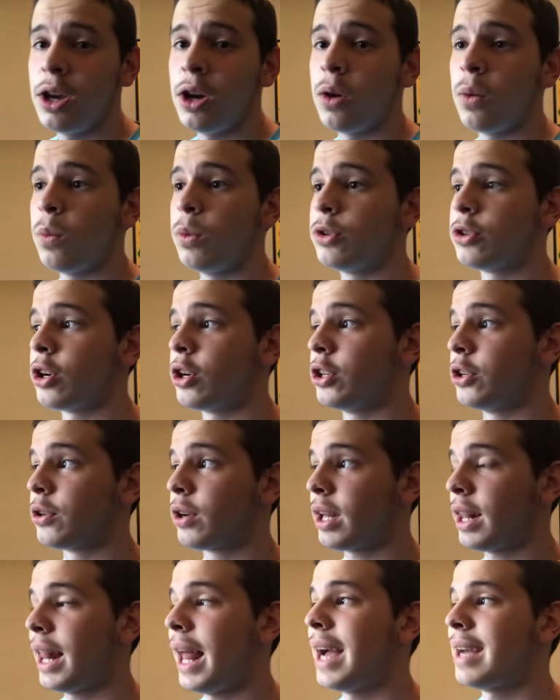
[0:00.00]
which are your
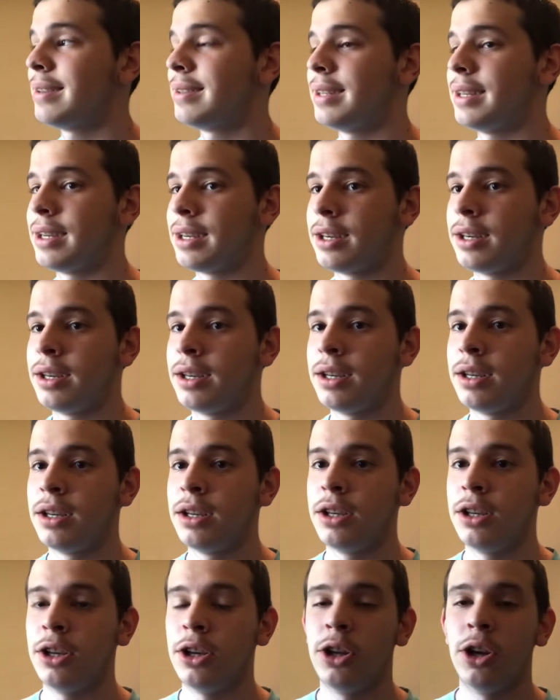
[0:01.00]
classic,
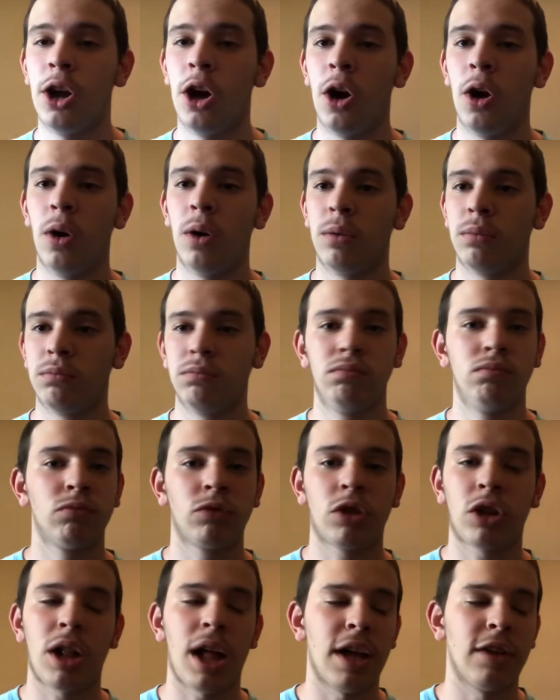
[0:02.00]

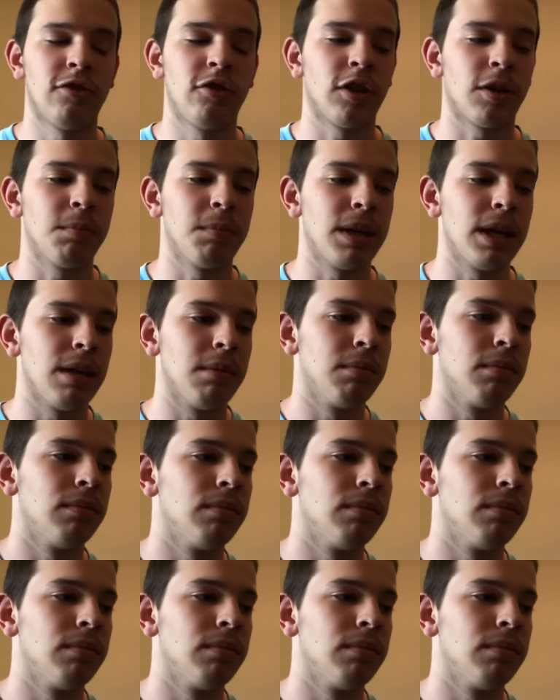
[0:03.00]
classic meme.